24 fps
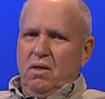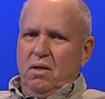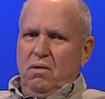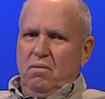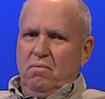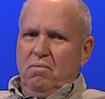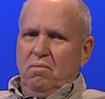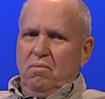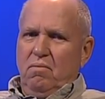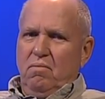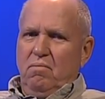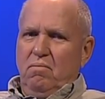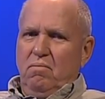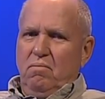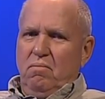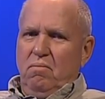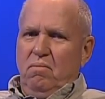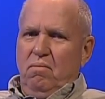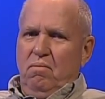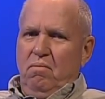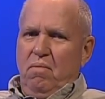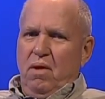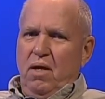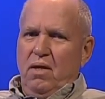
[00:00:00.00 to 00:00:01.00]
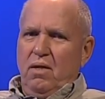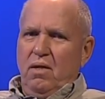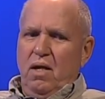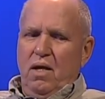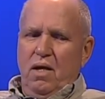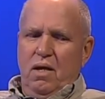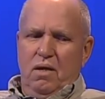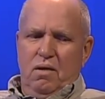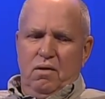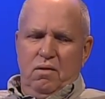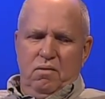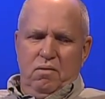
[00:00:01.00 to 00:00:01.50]
Uh, My
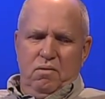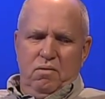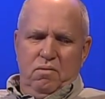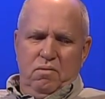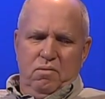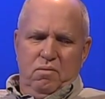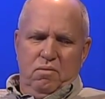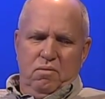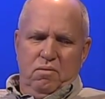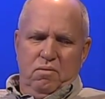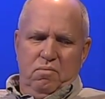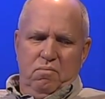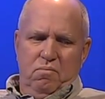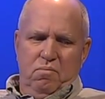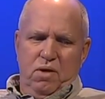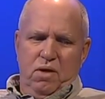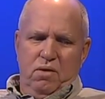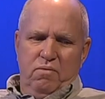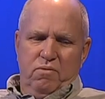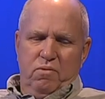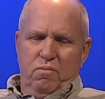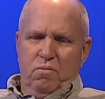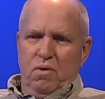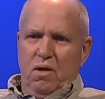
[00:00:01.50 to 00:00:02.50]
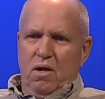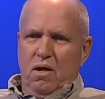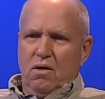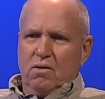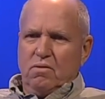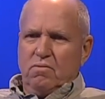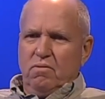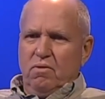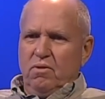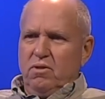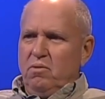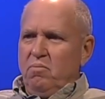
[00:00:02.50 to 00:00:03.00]
dad, being from
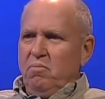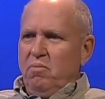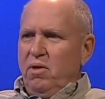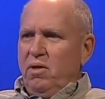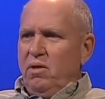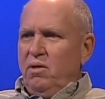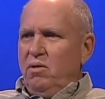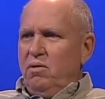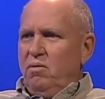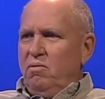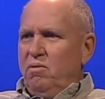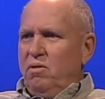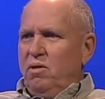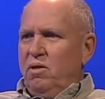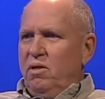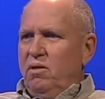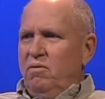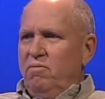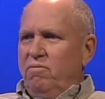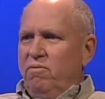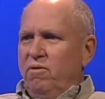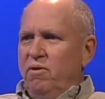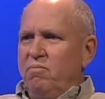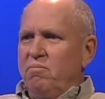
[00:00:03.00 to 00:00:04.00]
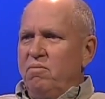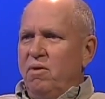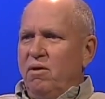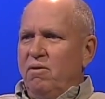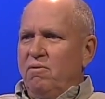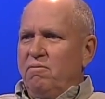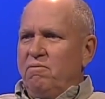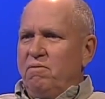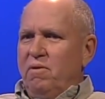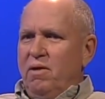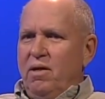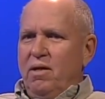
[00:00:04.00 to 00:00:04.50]
Knoxville, is a big U T
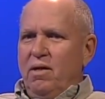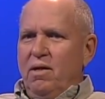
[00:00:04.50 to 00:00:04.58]
football yes.